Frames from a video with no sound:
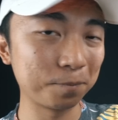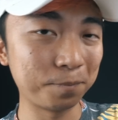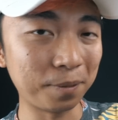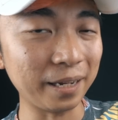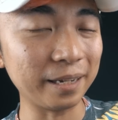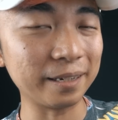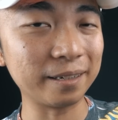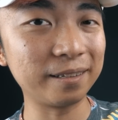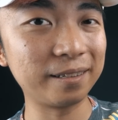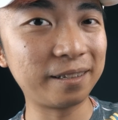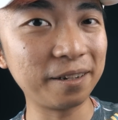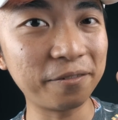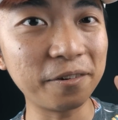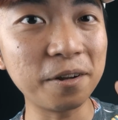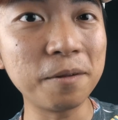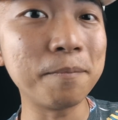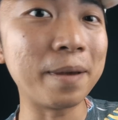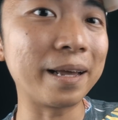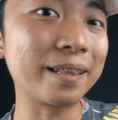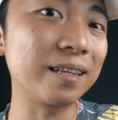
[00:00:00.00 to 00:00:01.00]
But
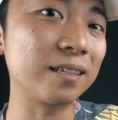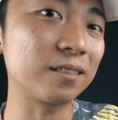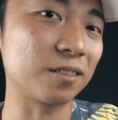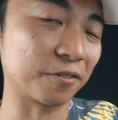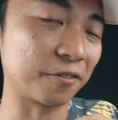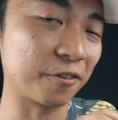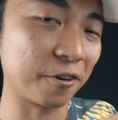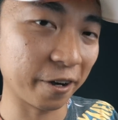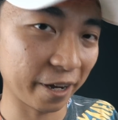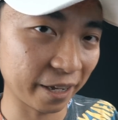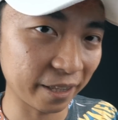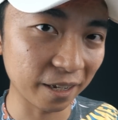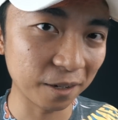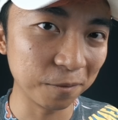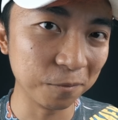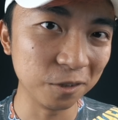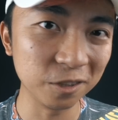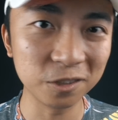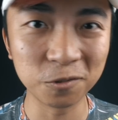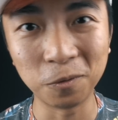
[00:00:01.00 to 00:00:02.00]
different methods of
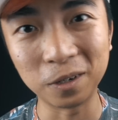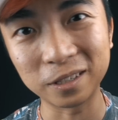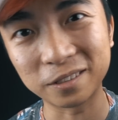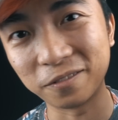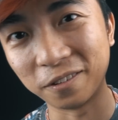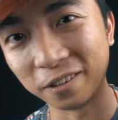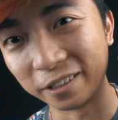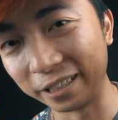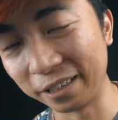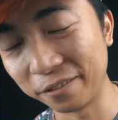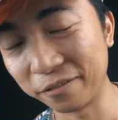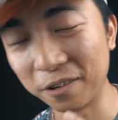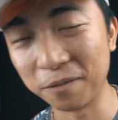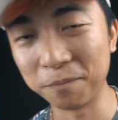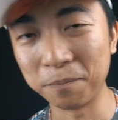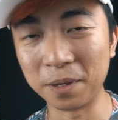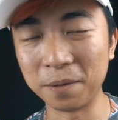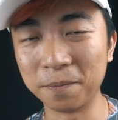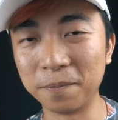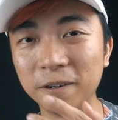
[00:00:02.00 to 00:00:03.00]
creating moves works for
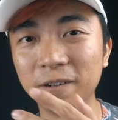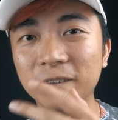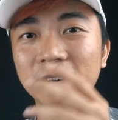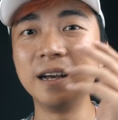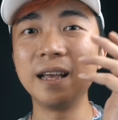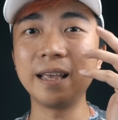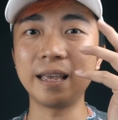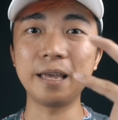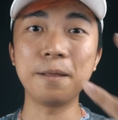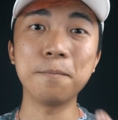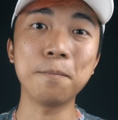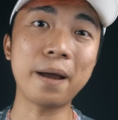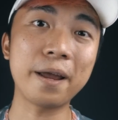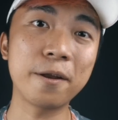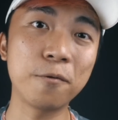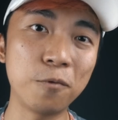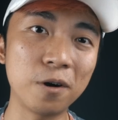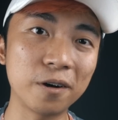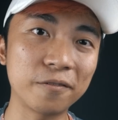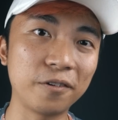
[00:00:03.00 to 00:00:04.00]
different people. It
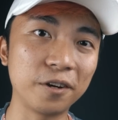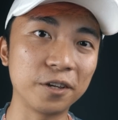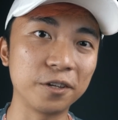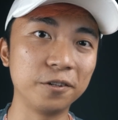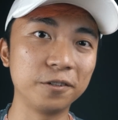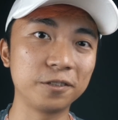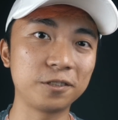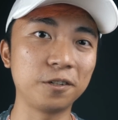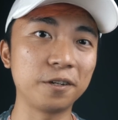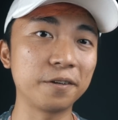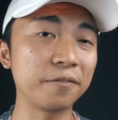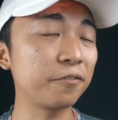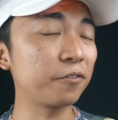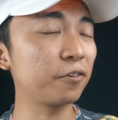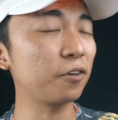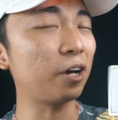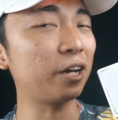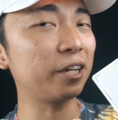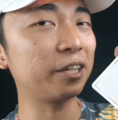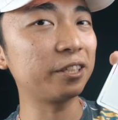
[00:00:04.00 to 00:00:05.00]
might work for you, so if
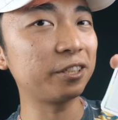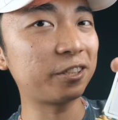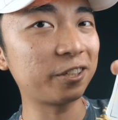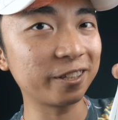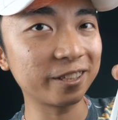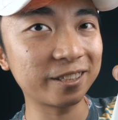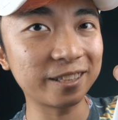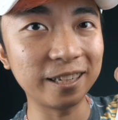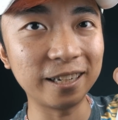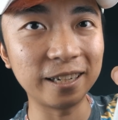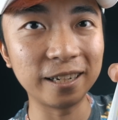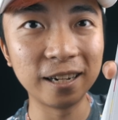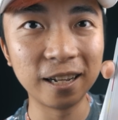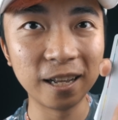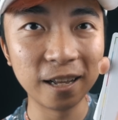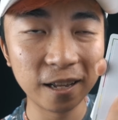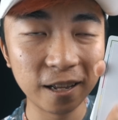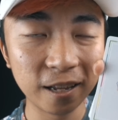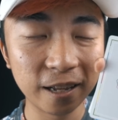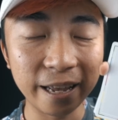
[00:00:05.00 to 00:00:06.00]
you are interested,
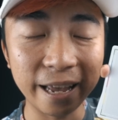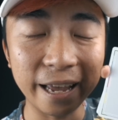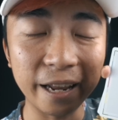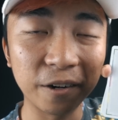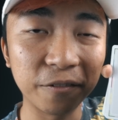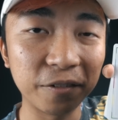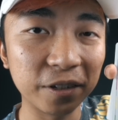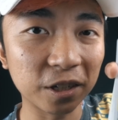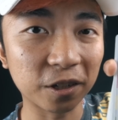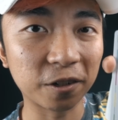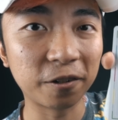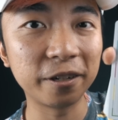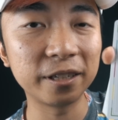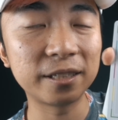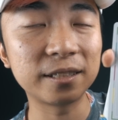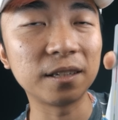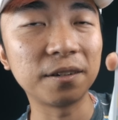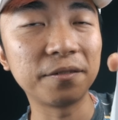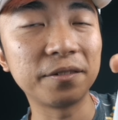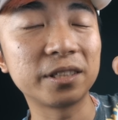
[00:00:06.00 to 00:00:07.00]
head over to Chris
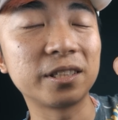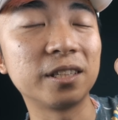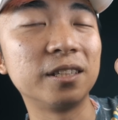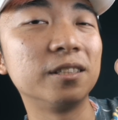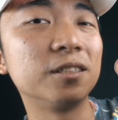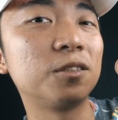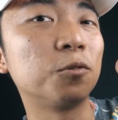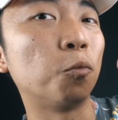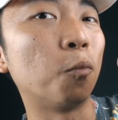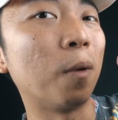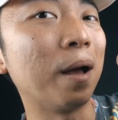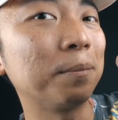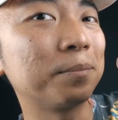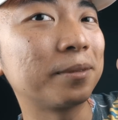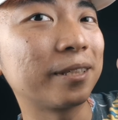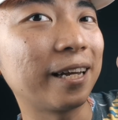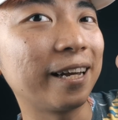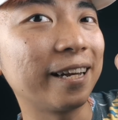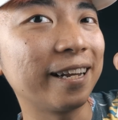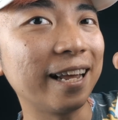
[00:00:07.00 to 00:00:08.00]
Severson's
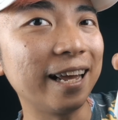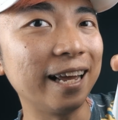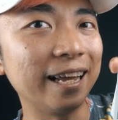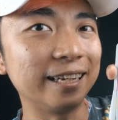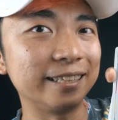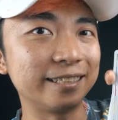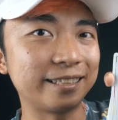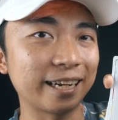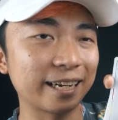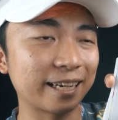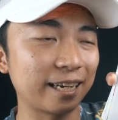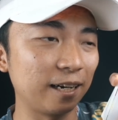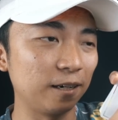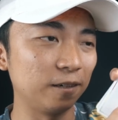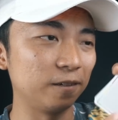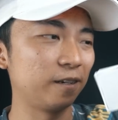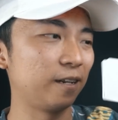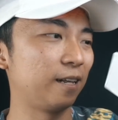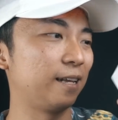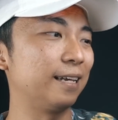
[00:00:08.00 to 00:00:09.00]
website and check
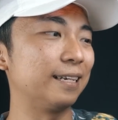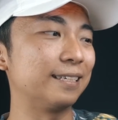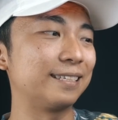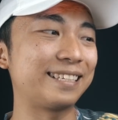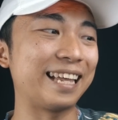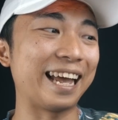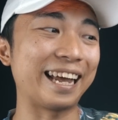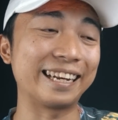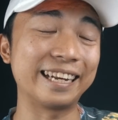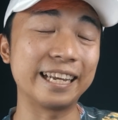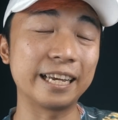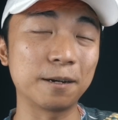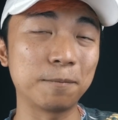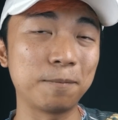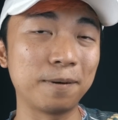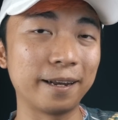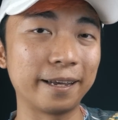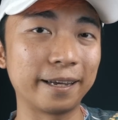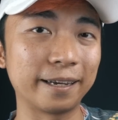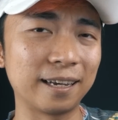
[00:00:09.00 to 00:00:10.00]
out his Technic
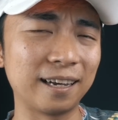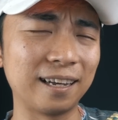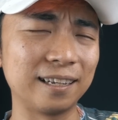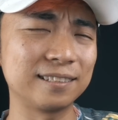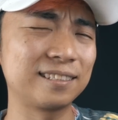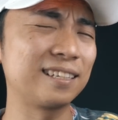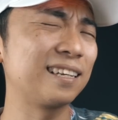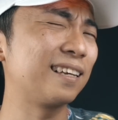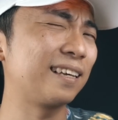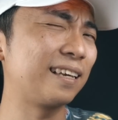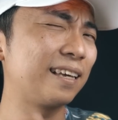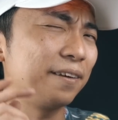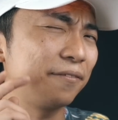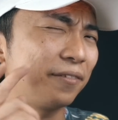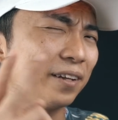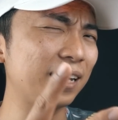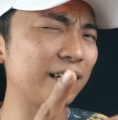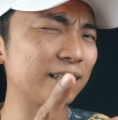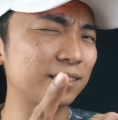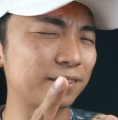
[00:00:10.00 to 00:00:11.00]
playing cards. He
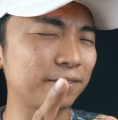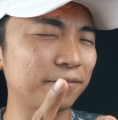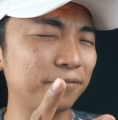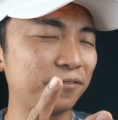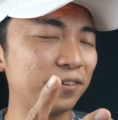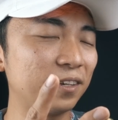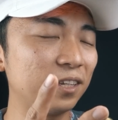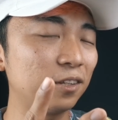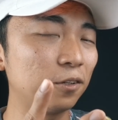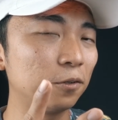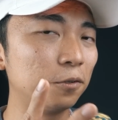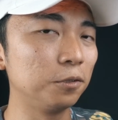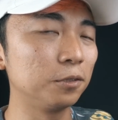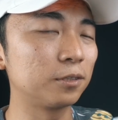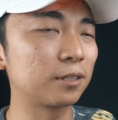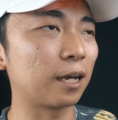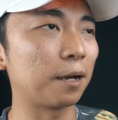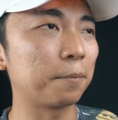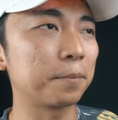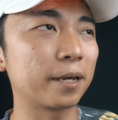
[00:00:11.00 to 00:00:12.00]
even has
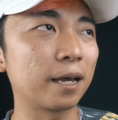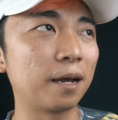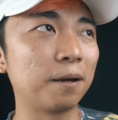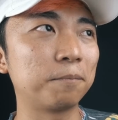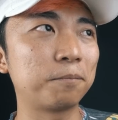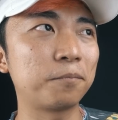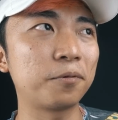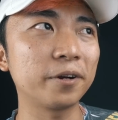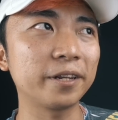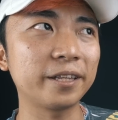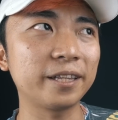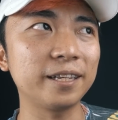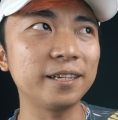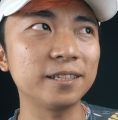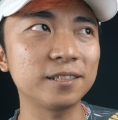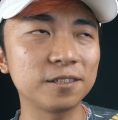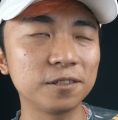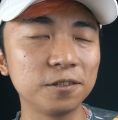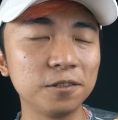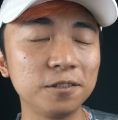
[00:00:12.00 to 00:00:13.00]
V2s coming up pretty
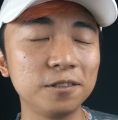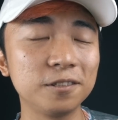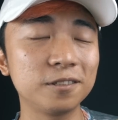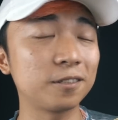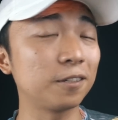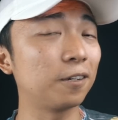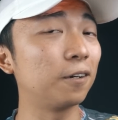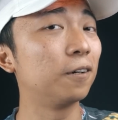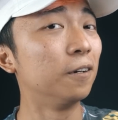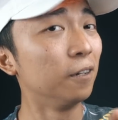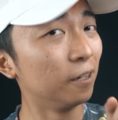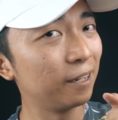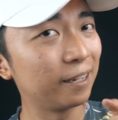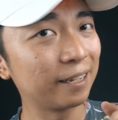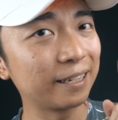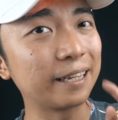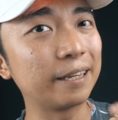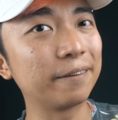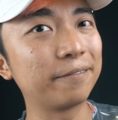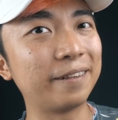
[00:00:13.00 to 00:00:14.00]
soon, so
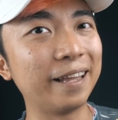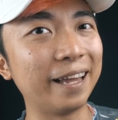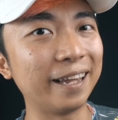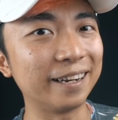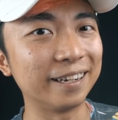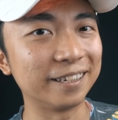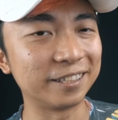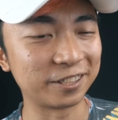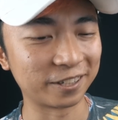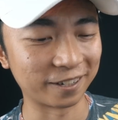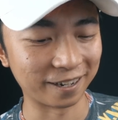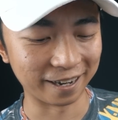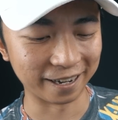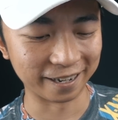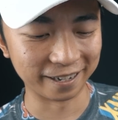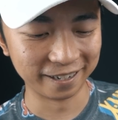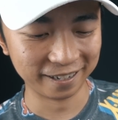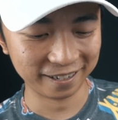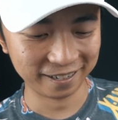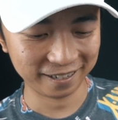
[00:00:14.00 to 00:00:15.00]
give that a try.